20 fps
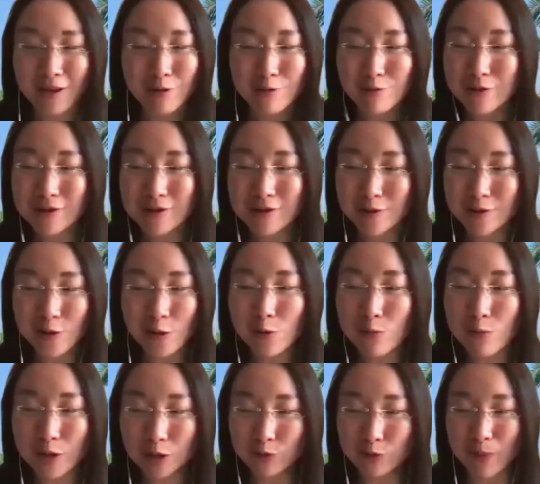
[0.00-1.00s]
with so
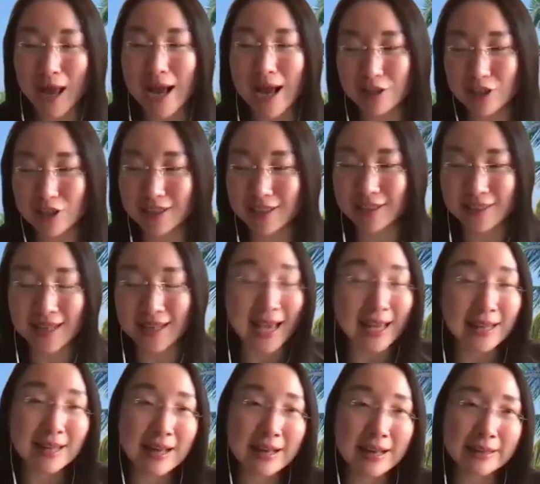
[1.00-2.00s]
much passion,
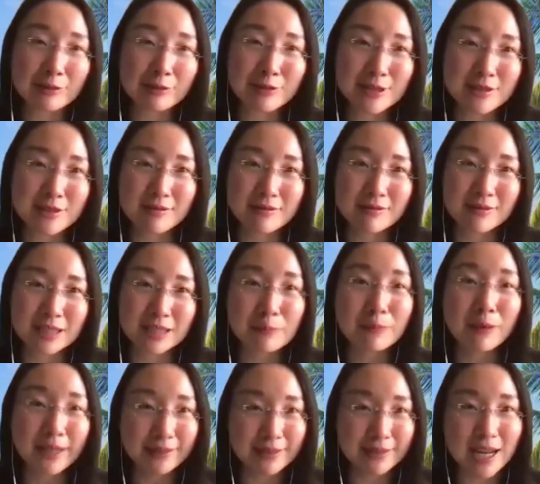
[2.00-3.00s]
and I was
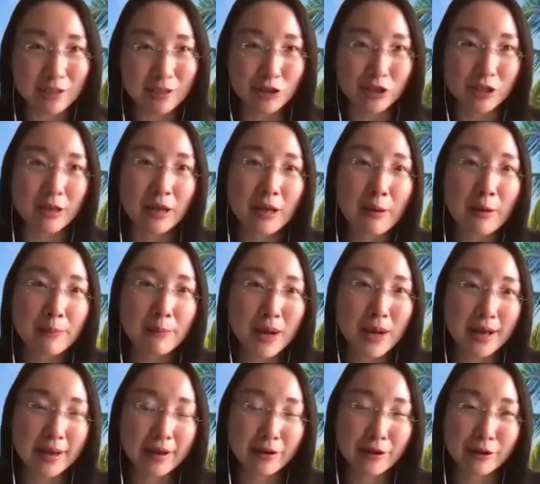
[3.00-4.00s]
deeply touched
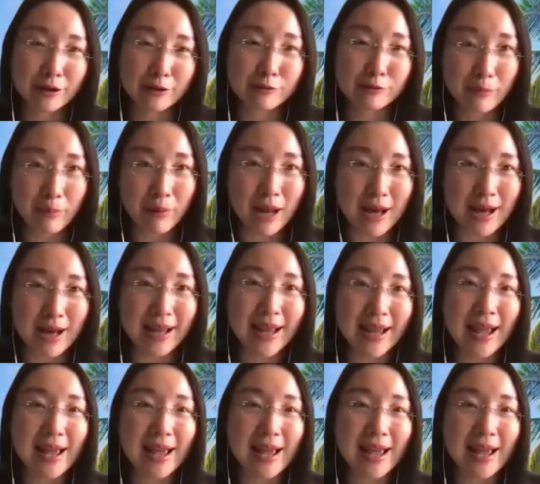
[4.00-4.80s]
by her reply.